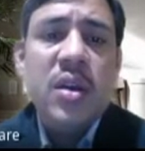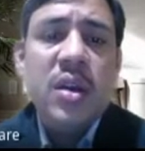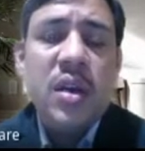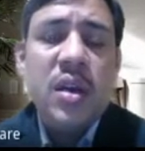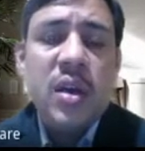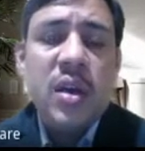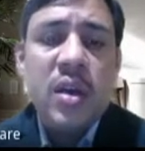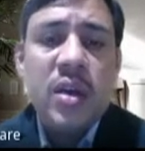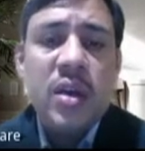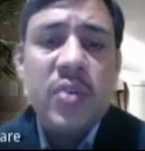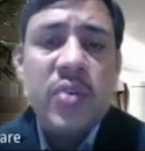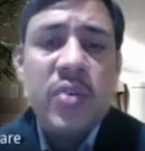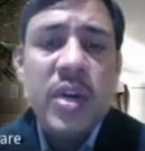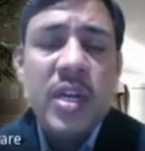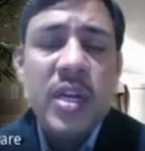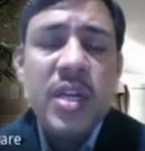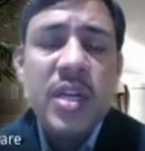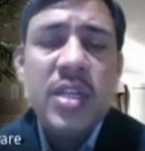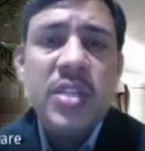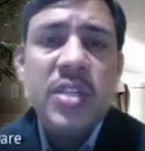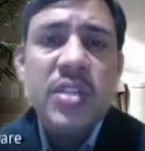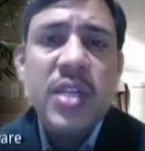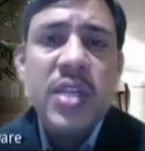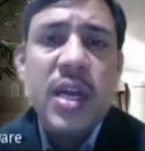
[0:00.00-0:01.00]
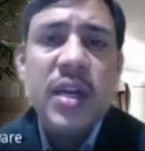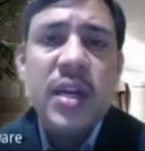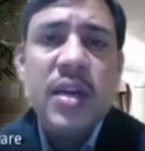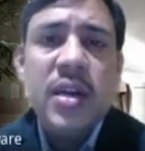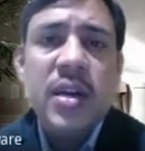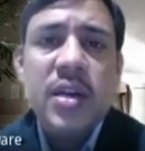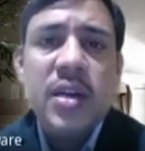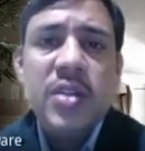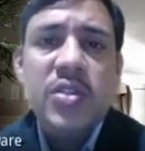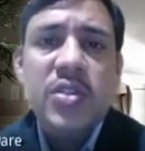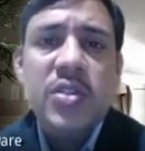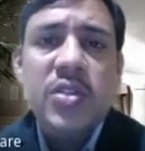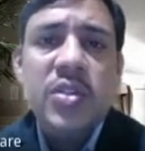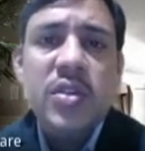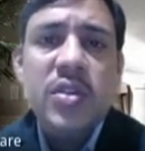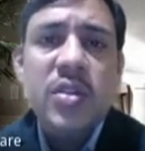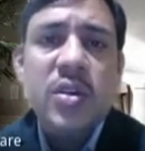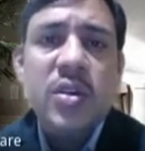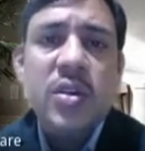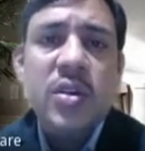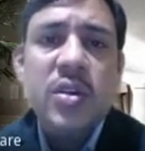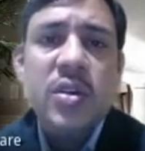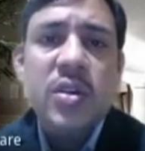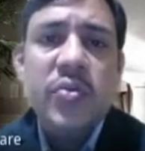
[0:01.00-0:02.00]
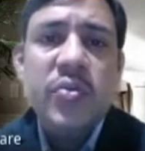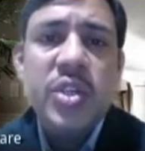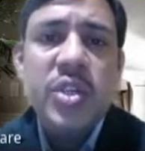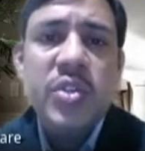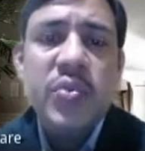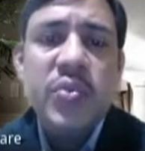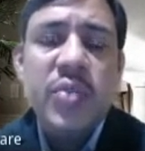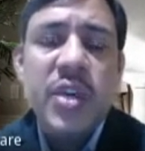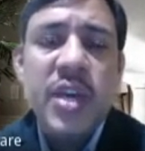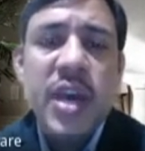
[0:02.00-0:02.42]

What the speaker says: what are the standards which we